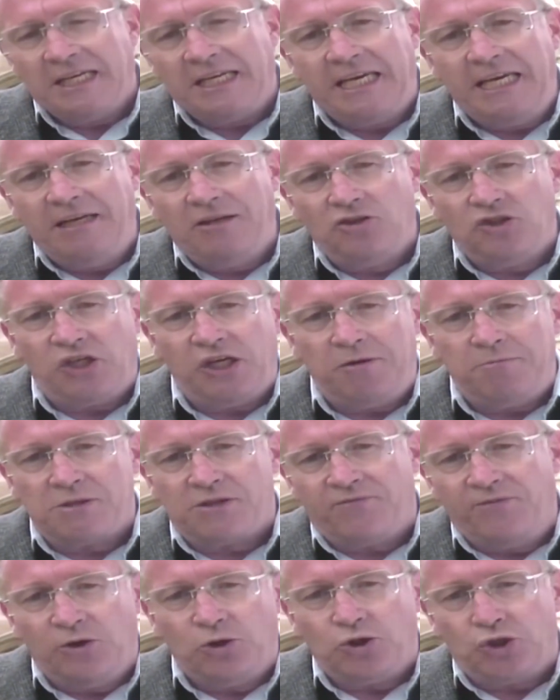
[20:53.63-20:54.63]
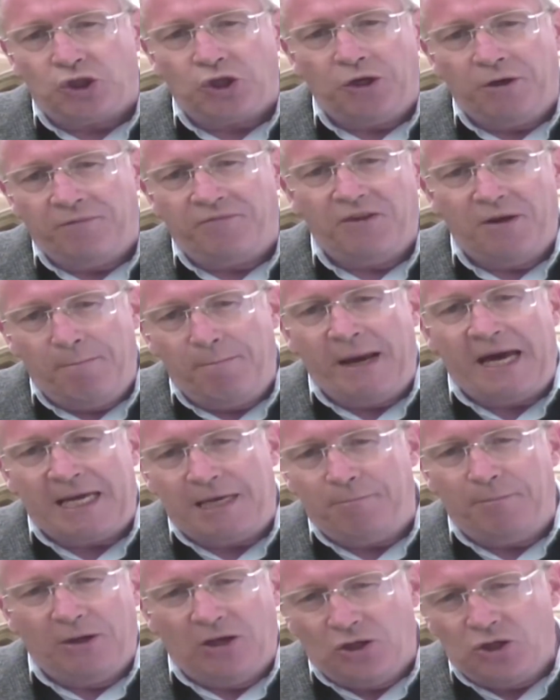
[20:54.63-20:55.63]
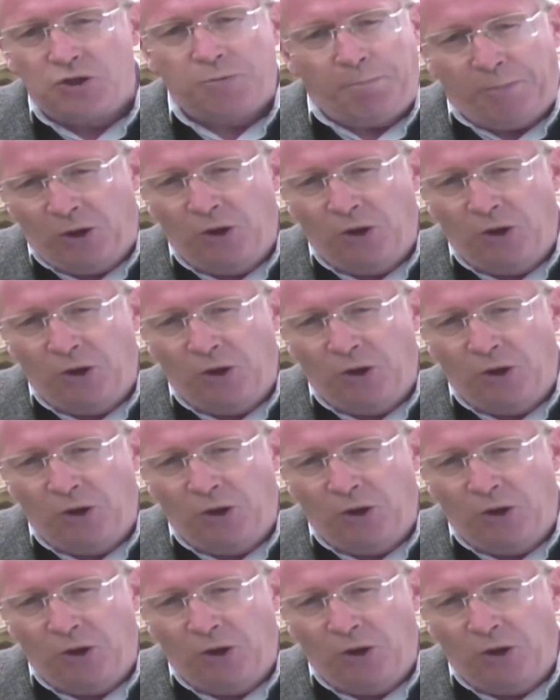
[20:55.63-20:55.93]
the King James Version of the Bible is